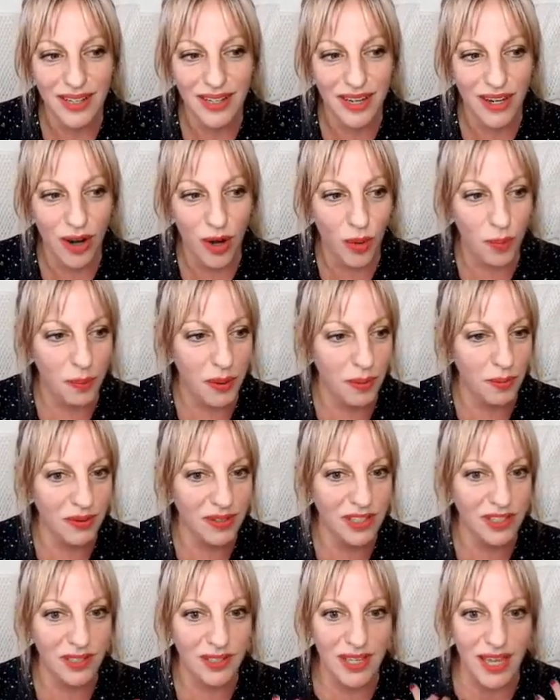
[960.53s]
You know,
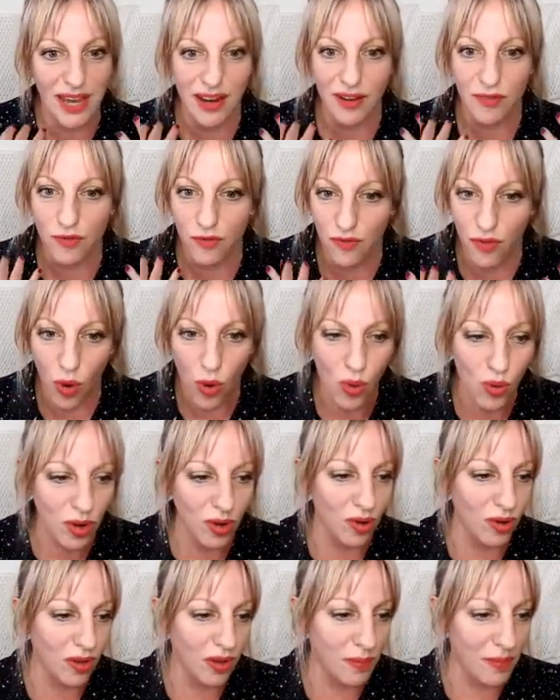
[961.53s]
people just getting
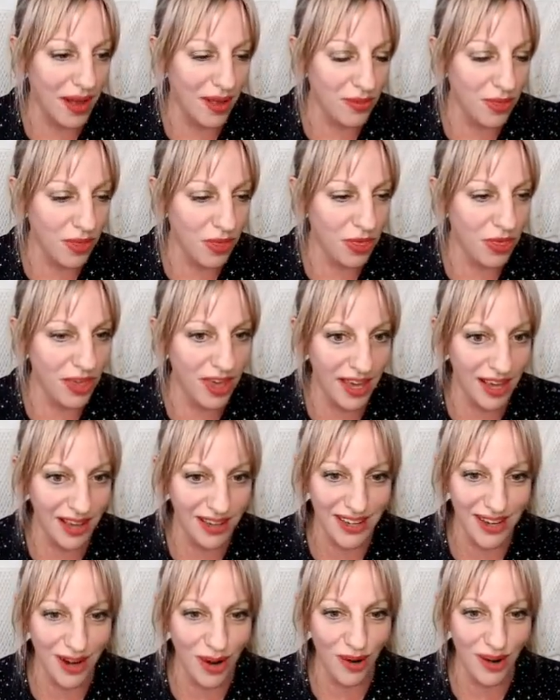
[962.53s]
vocal about the
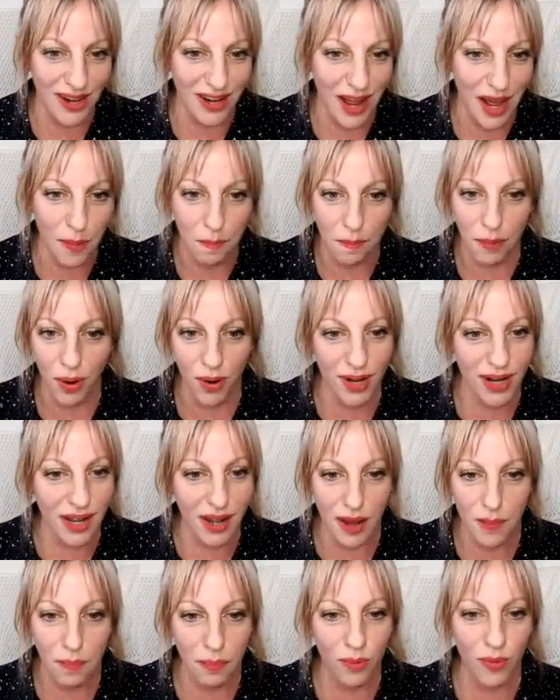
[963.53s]
thing, you know, and not
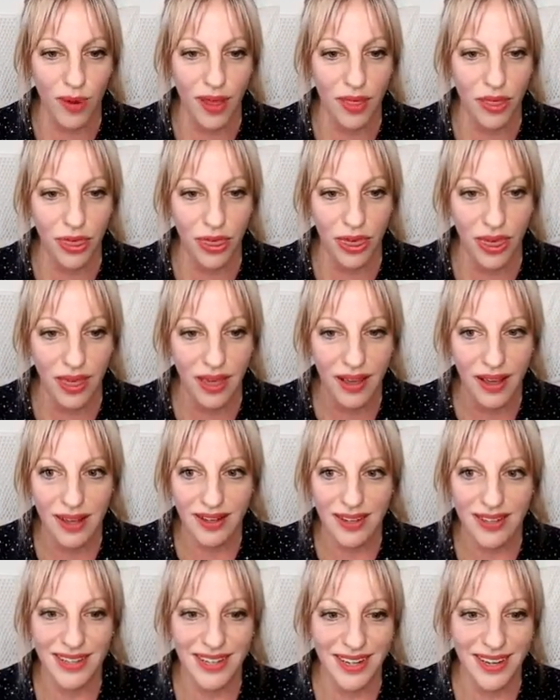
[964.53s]
putting up with,
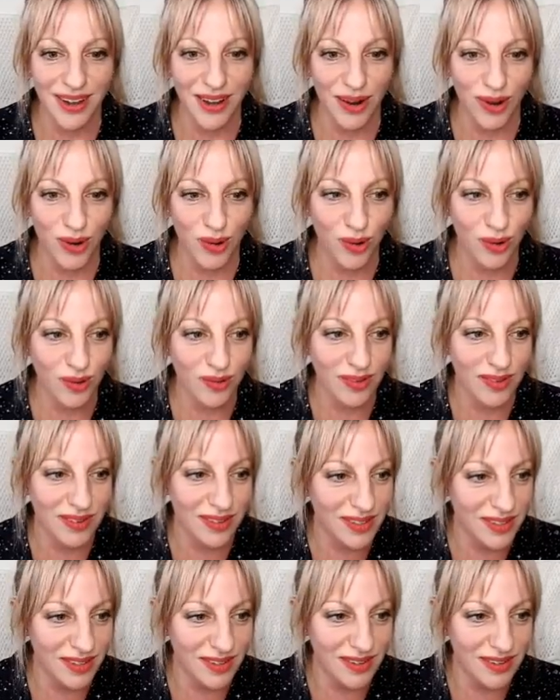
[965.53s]
you know,
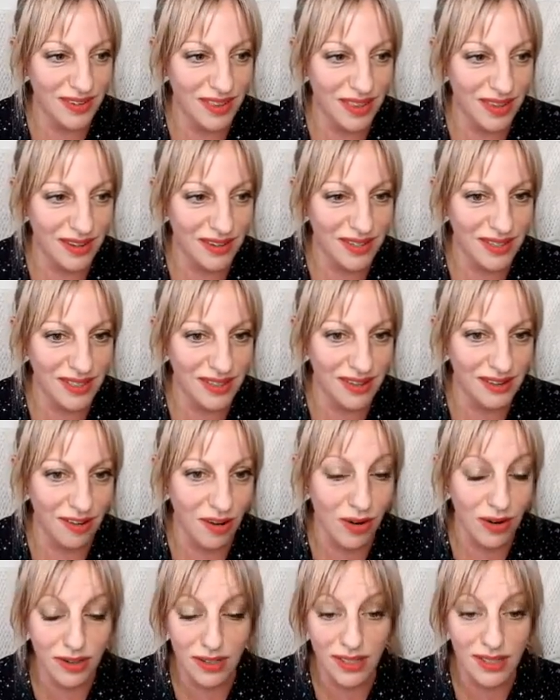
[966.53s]

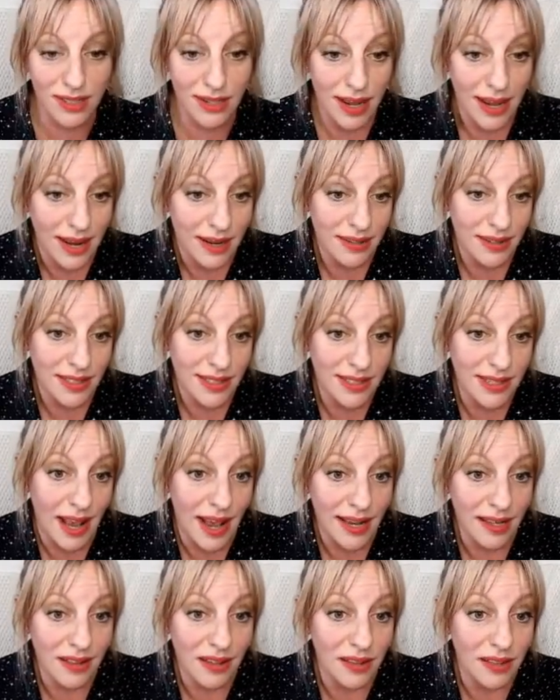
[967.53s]
or just not
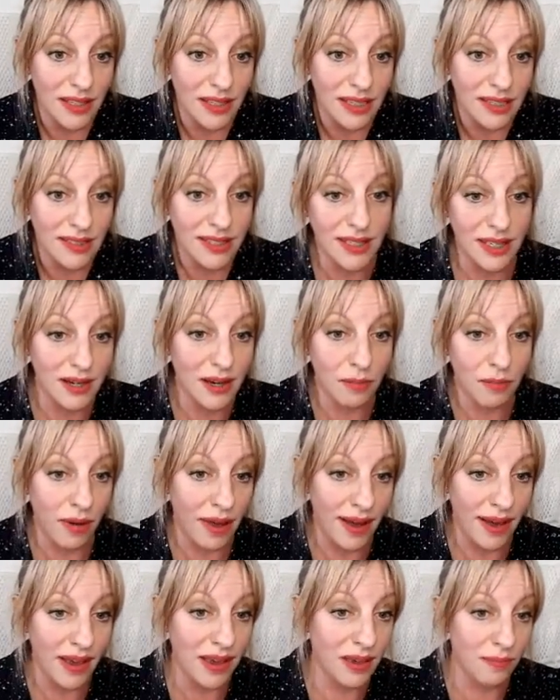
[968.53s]
silently sitting
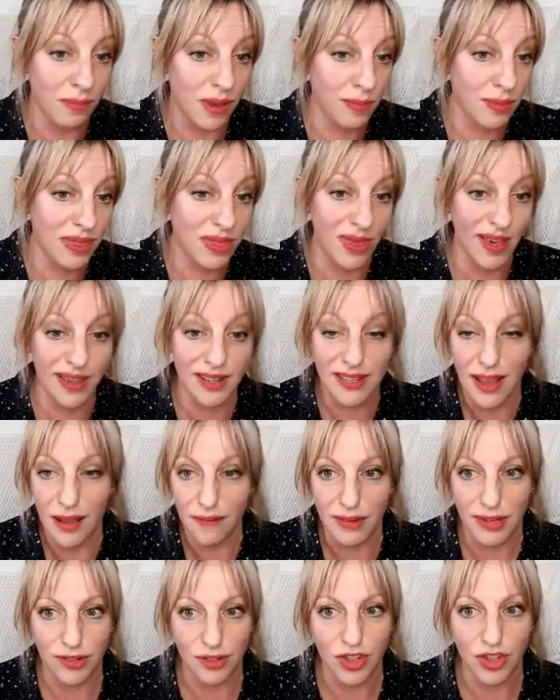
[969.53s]
by. Maybe things
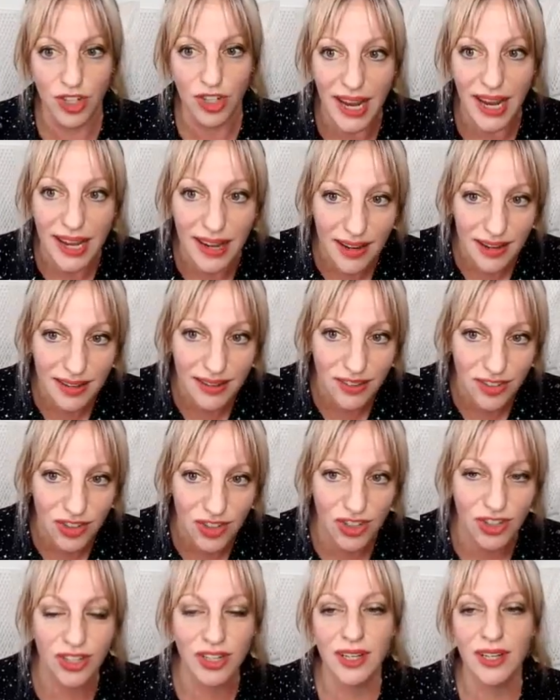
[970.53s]
haven't
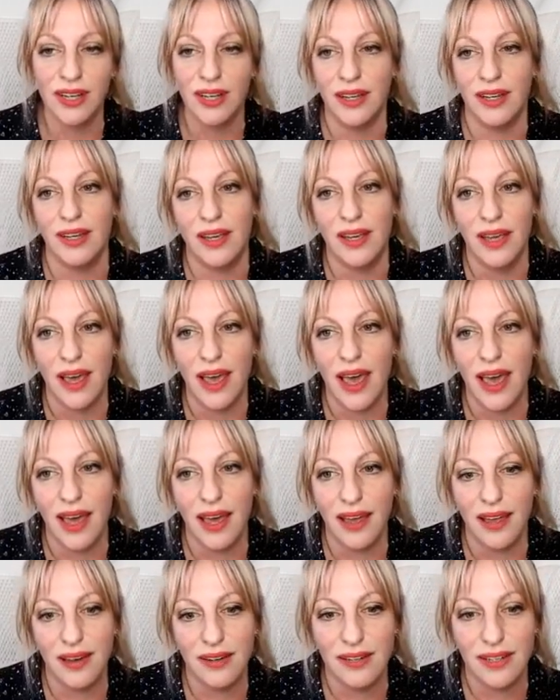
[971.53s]
changed.
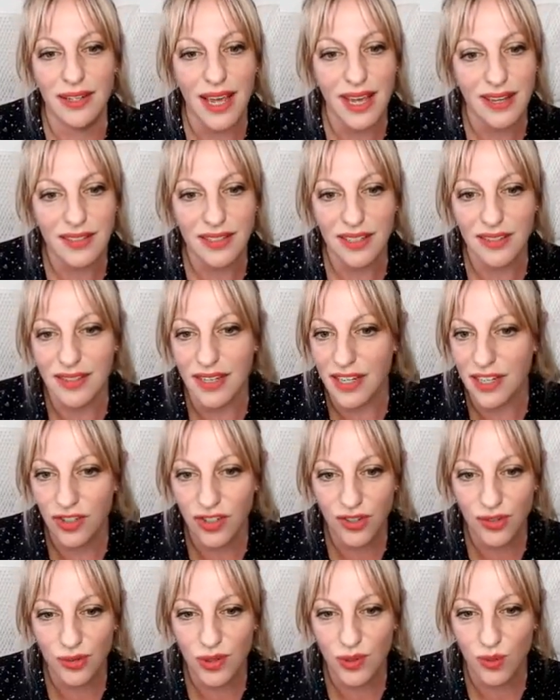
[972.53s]
And yes, these
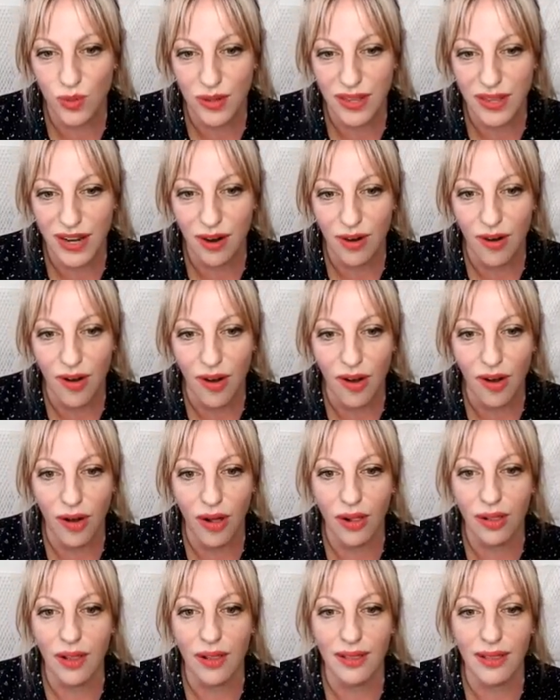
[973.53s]
issues were there
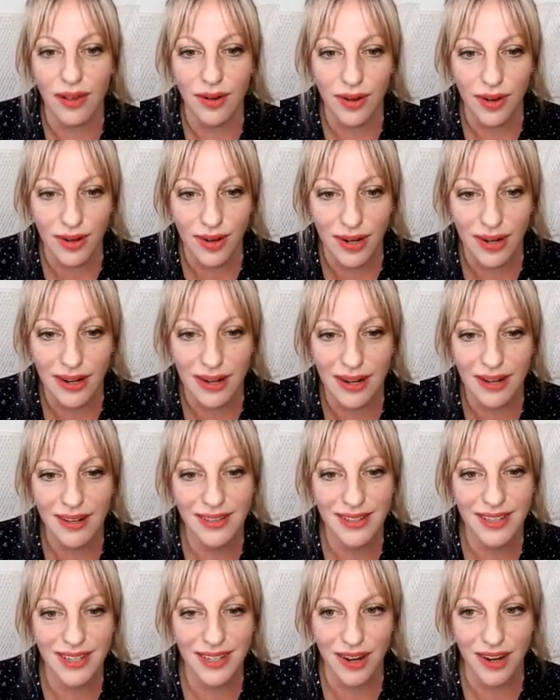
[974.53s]
all
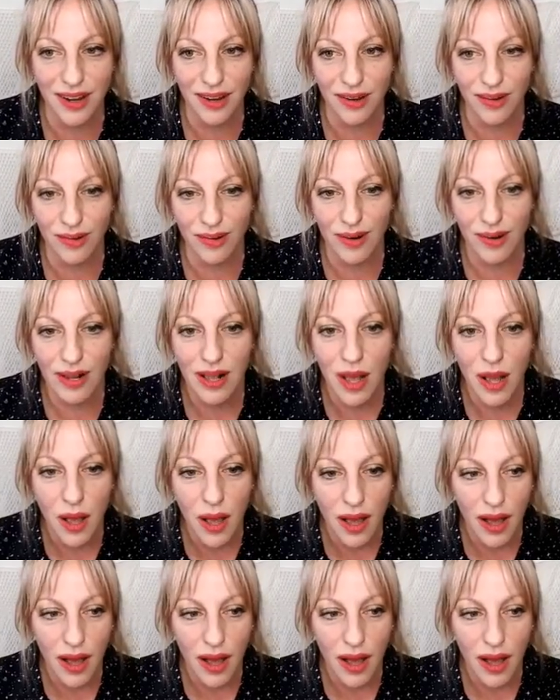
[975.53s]
along, you know,